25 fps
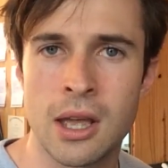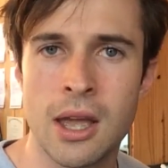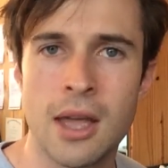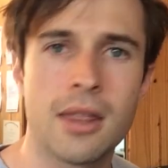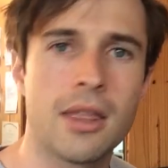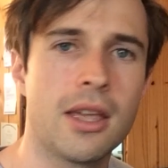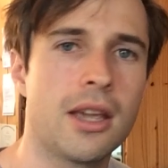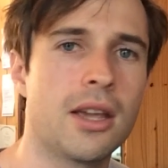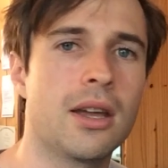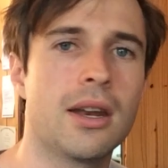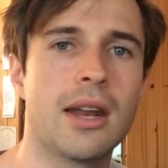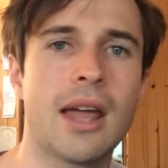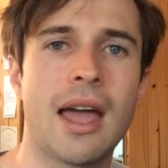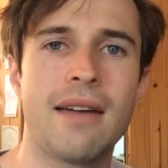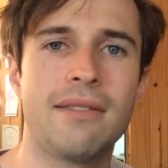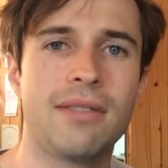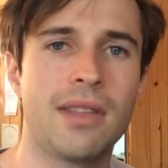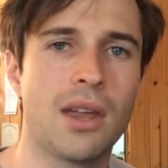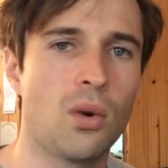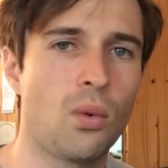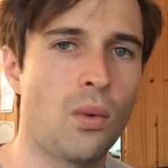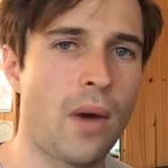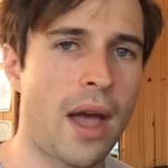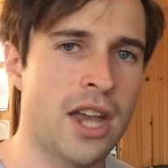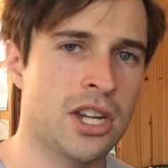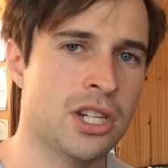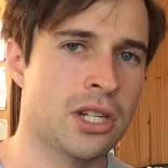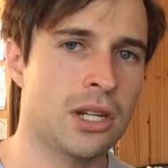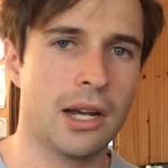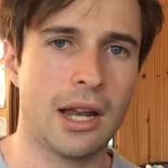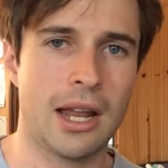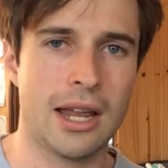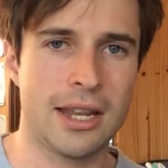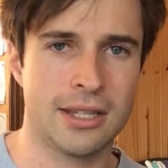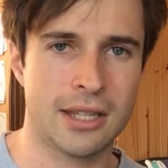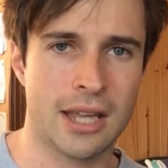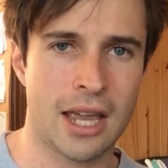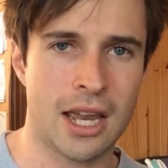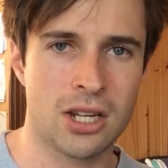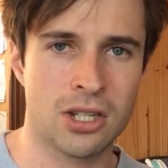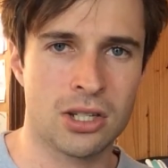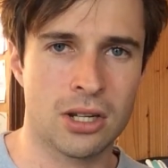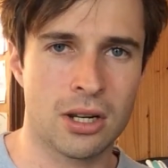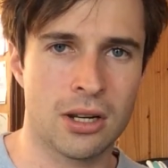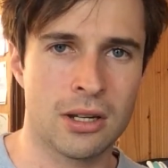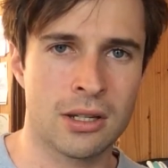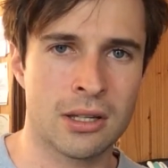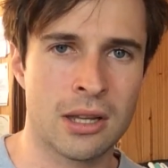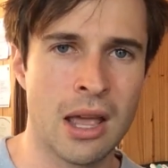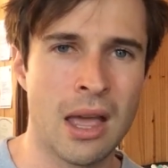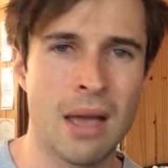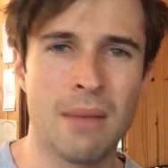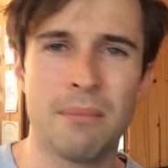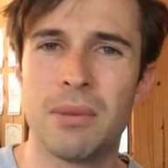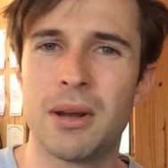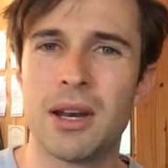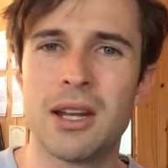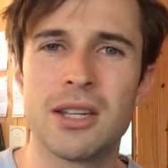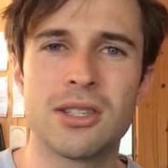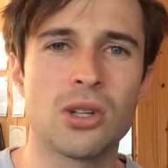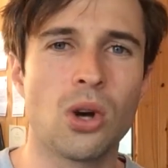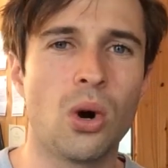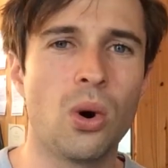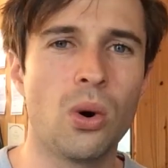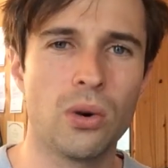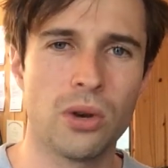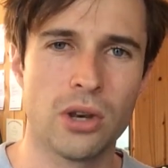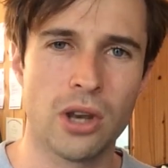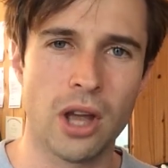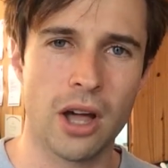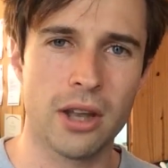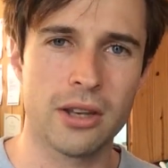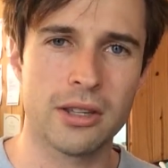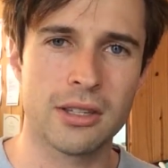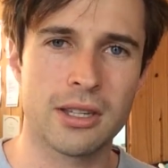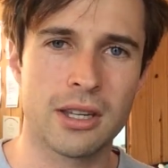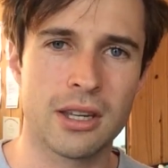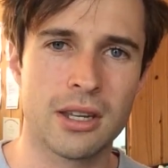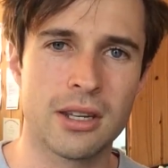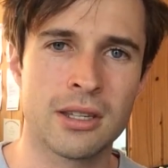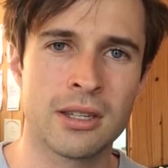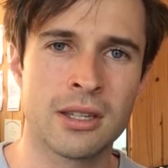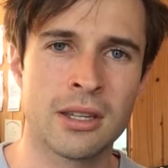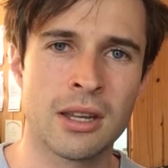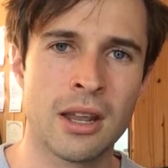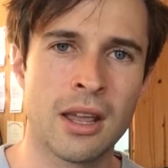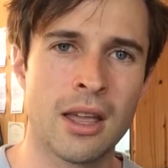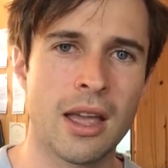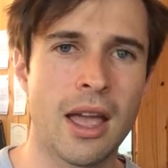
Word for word: they're going to have their rationalizations, but it's all nonsense.